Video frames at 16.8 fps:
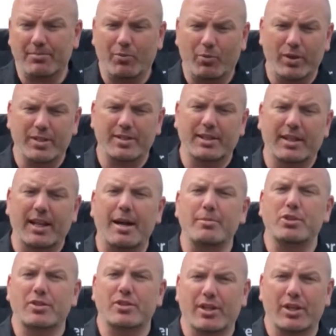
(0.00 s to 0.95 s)
What's the lime
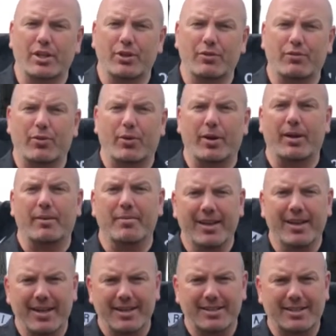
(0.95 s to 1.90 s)
juice going to do for you?
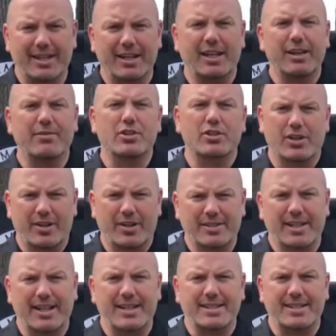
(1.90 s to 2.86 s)
It's going to give your
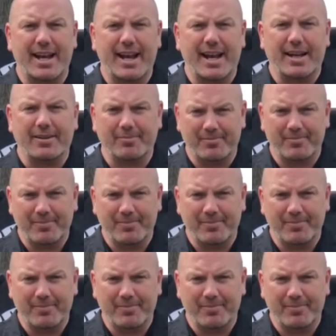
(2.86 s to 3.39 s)
salsa that tang.